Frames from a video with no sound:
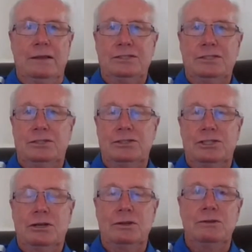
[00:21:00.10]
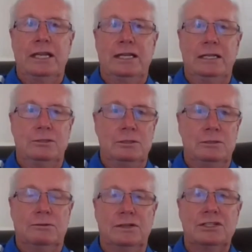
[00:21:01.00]
This is to show you that in
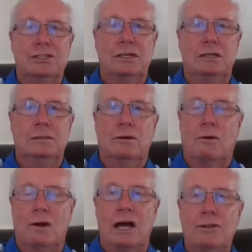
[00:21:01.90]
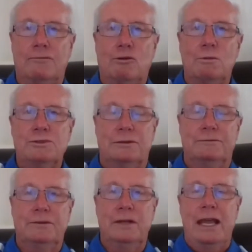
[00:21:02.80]
traditional or other forms
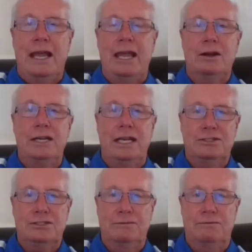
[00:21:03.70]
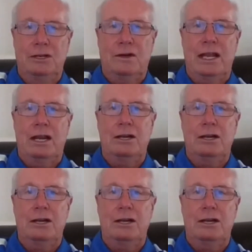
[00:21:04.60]
of ARDS, severe